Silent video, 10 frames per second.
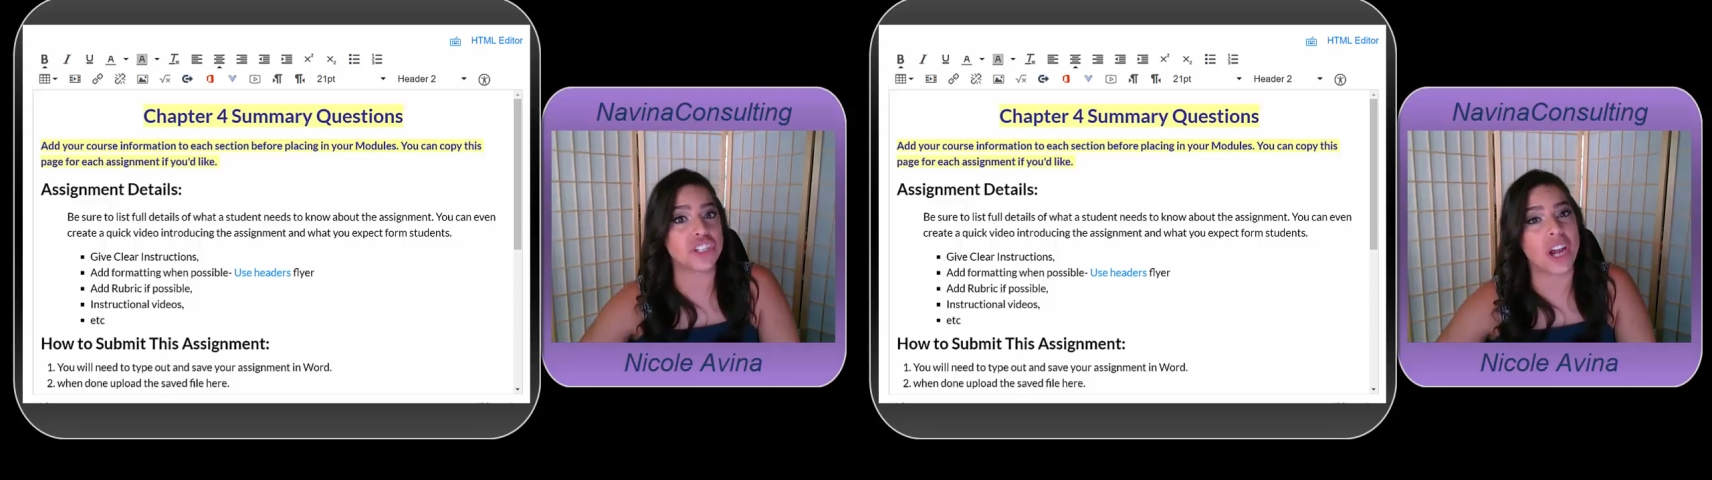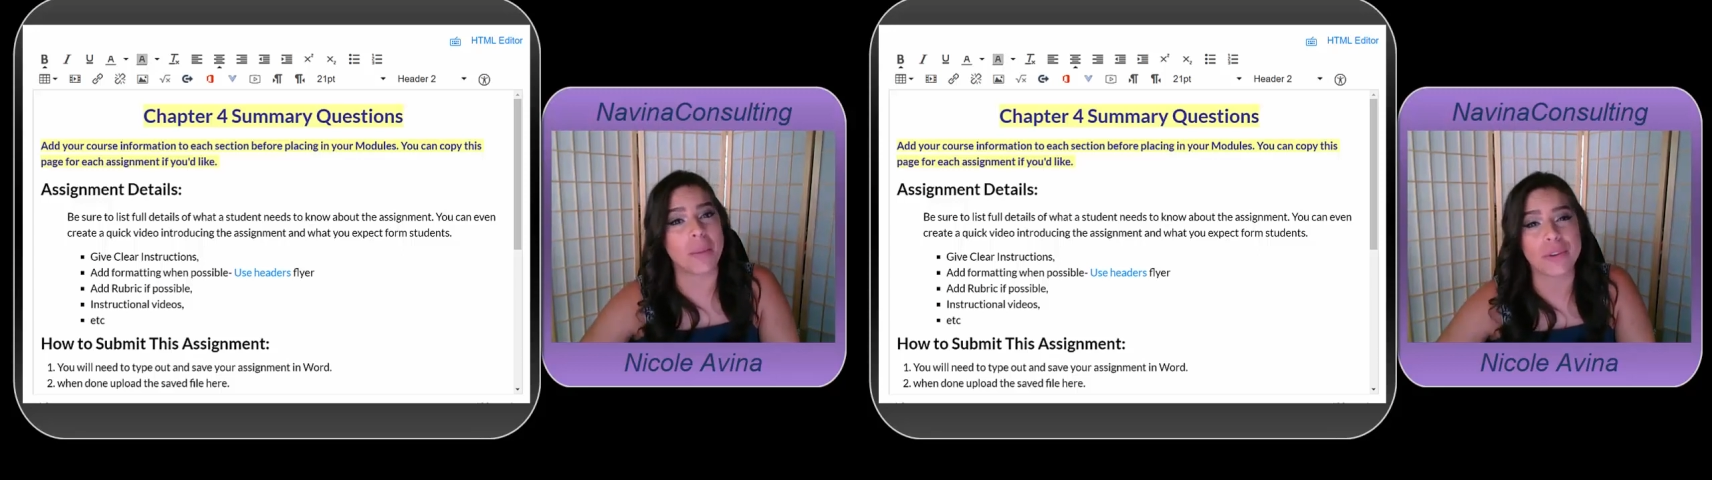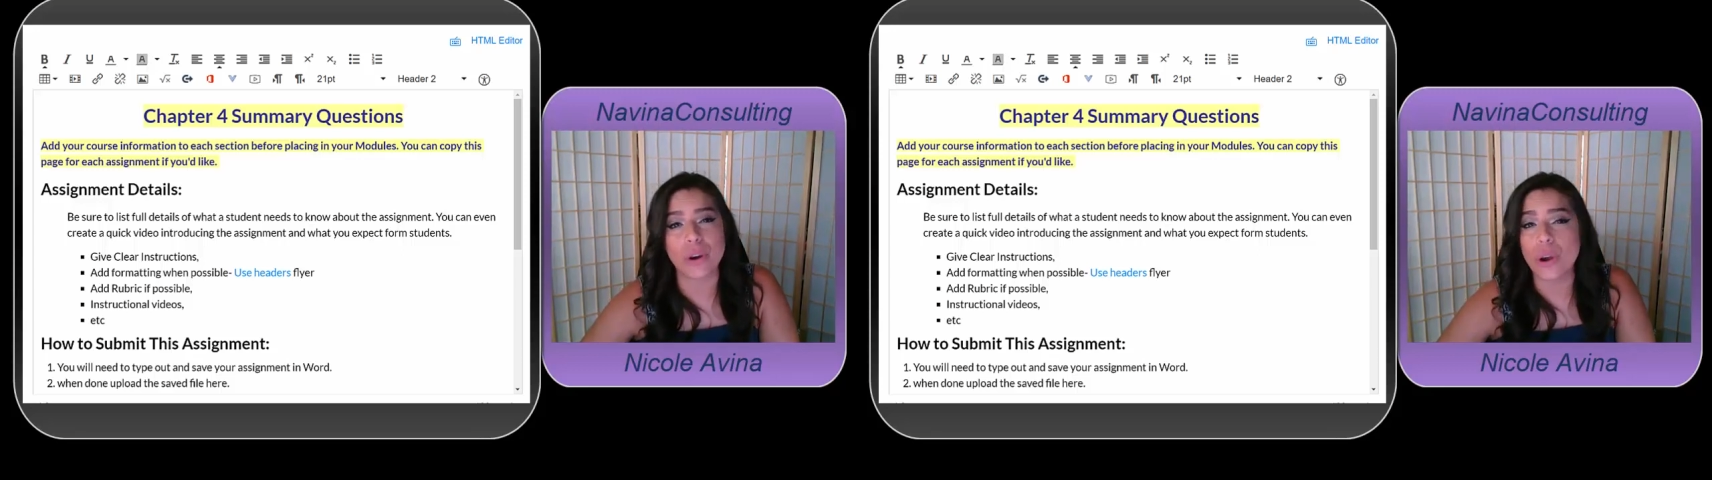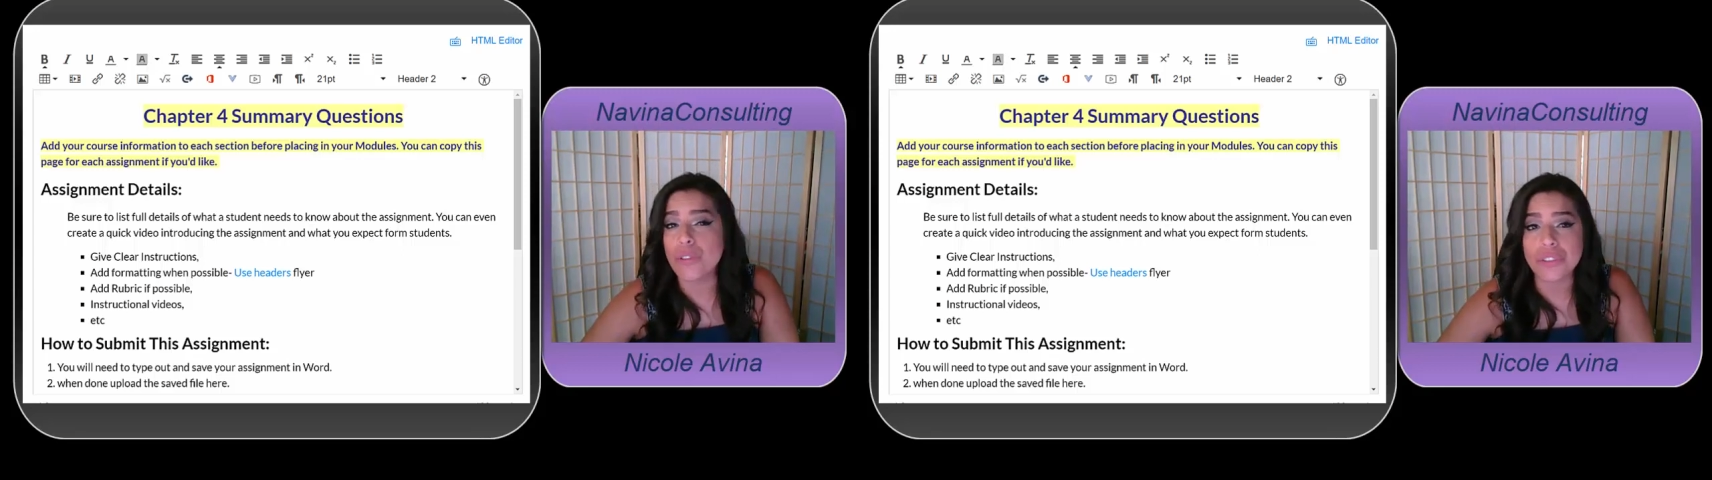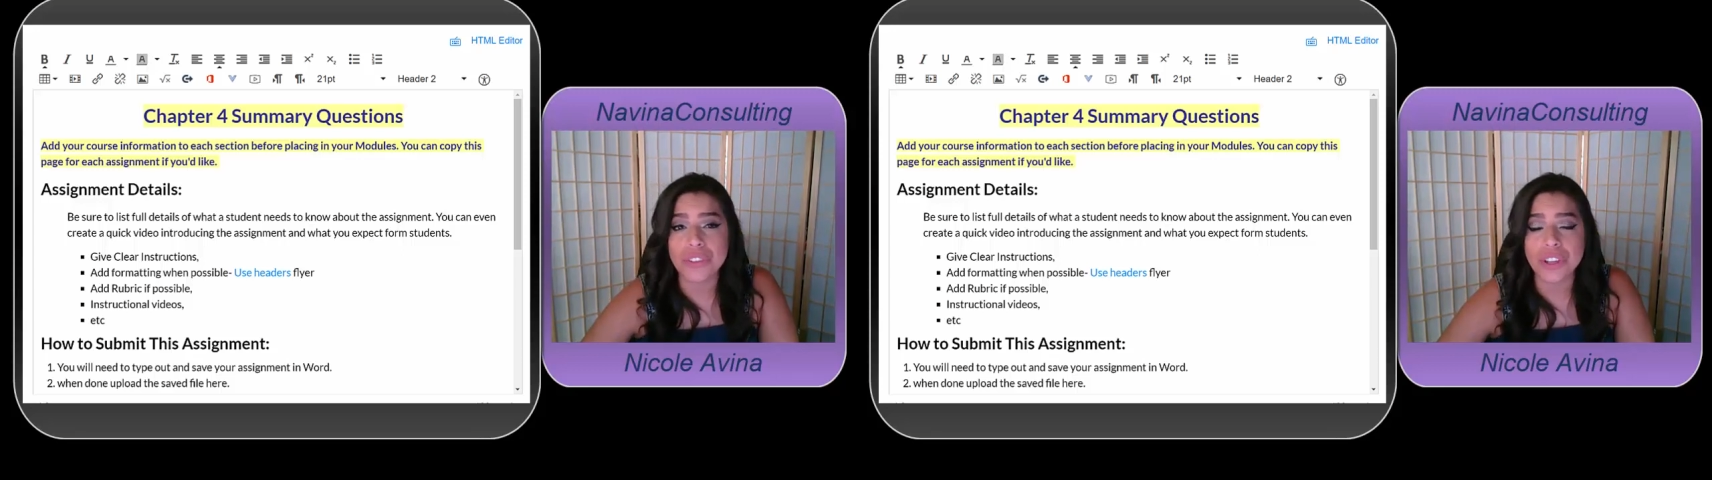chapter
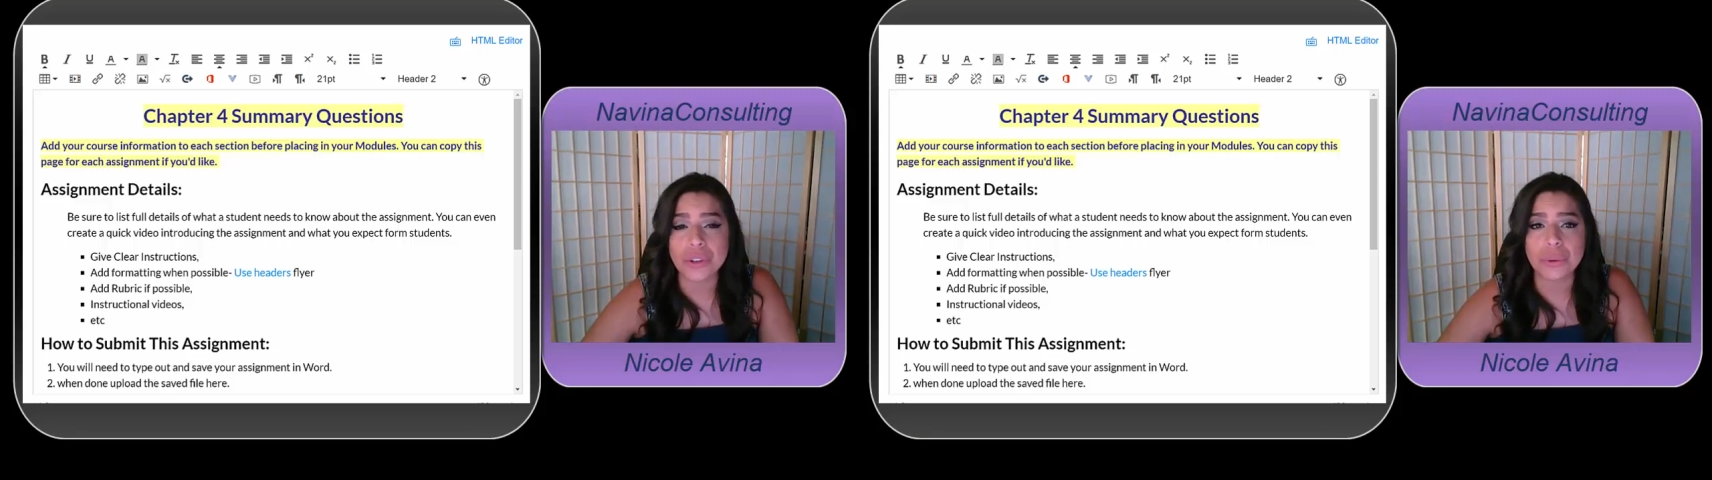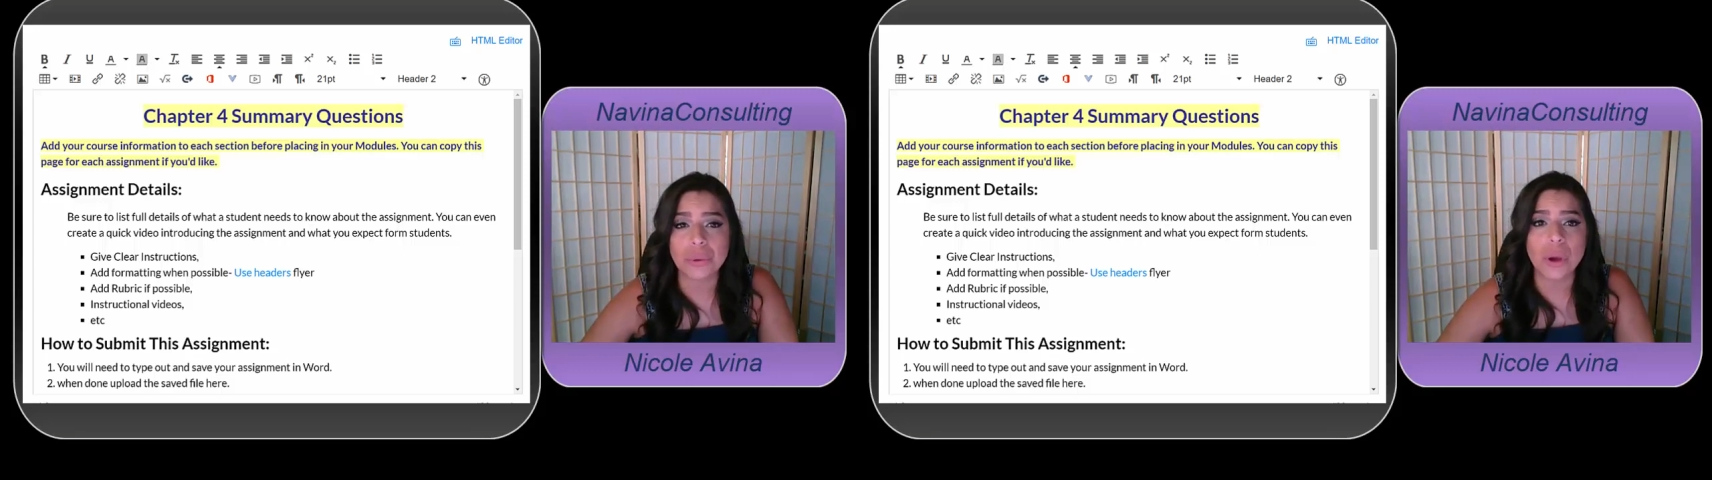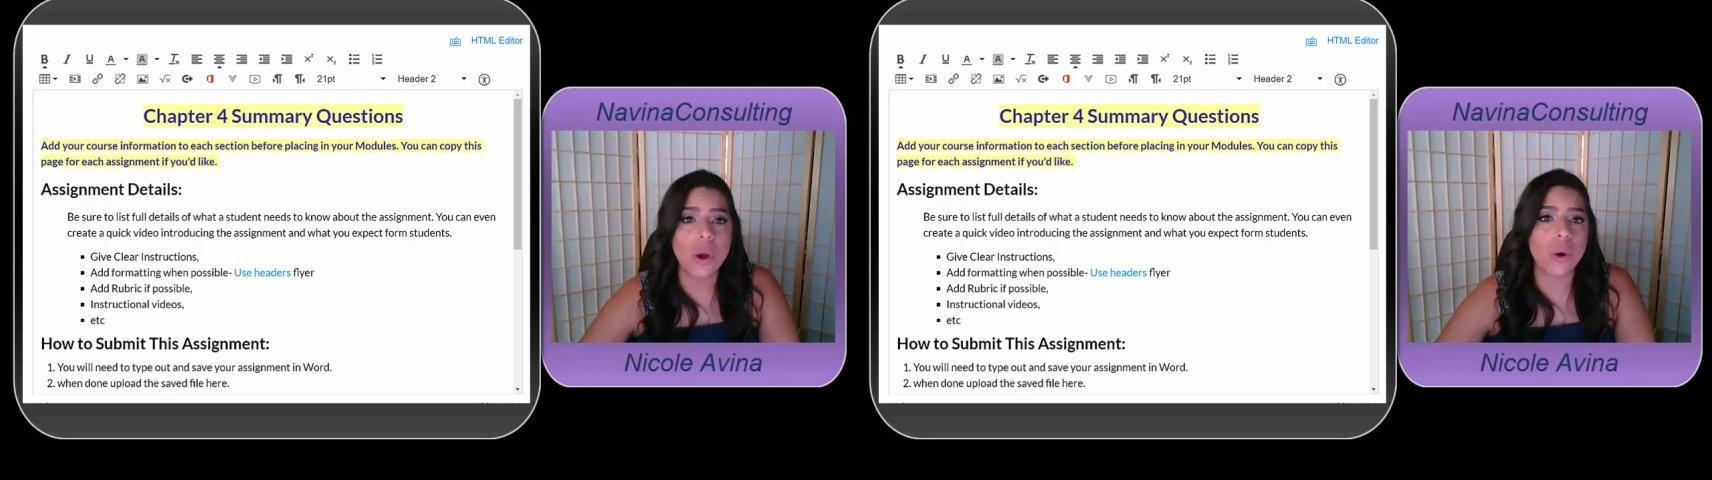overview